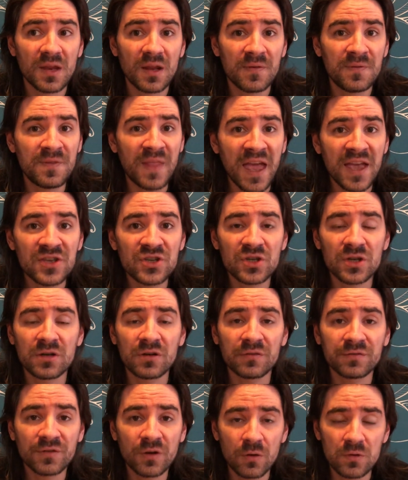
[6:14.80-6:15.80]
nature
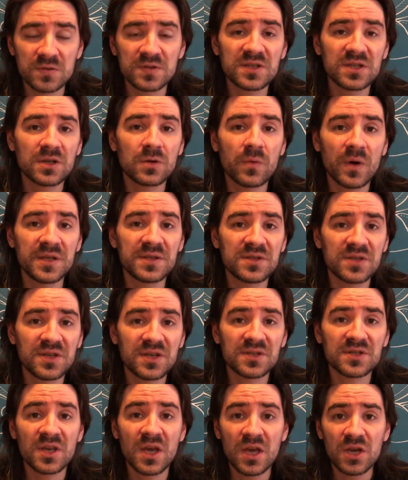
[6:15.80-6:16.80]
of
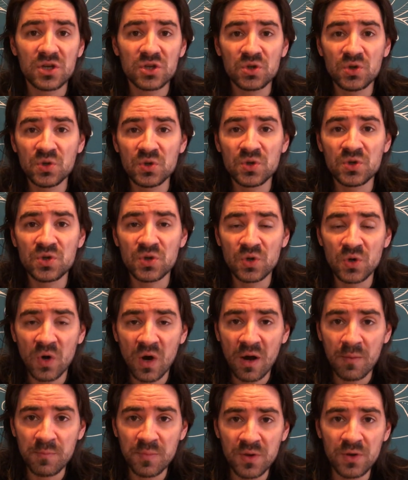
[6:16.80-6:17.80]
consequences should you
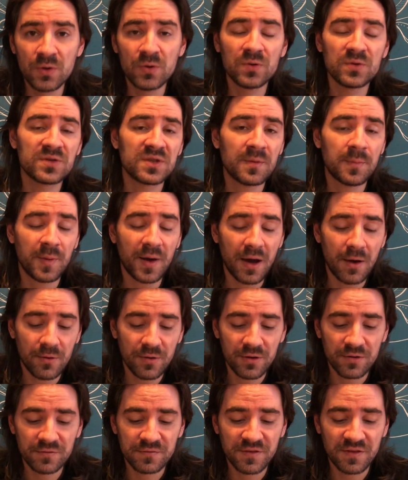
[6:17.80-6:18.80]
abuse the
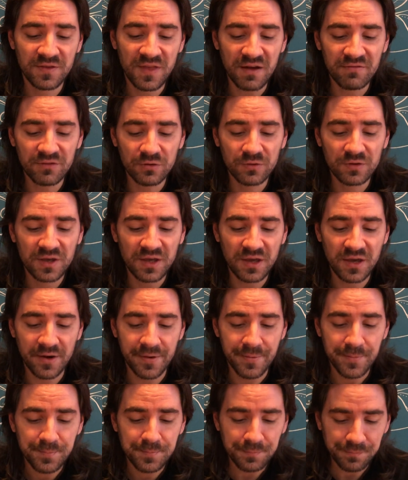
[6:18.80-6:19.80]
power of the devil
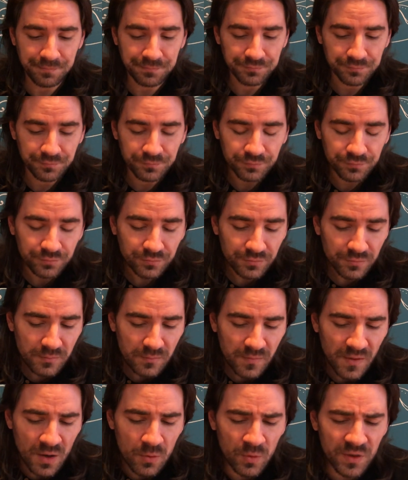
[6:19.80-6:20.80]
here
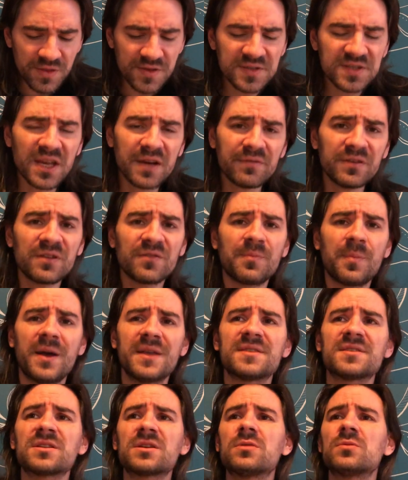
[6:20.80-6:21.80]
with the Seven of
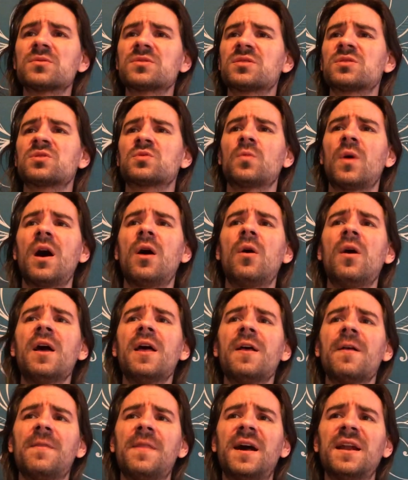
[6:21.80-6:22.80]
Pentacles as well,
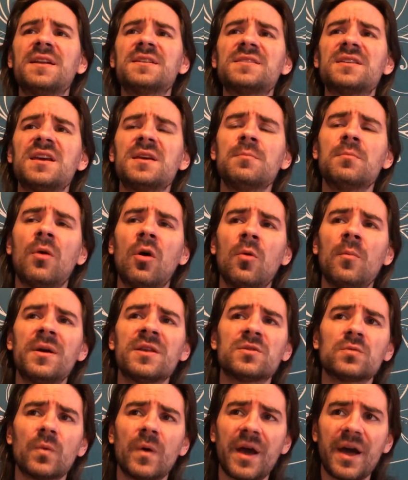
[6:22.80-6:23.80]
that is a
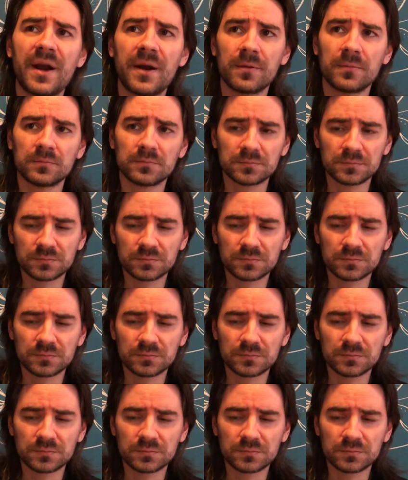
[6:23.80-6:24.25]
moment where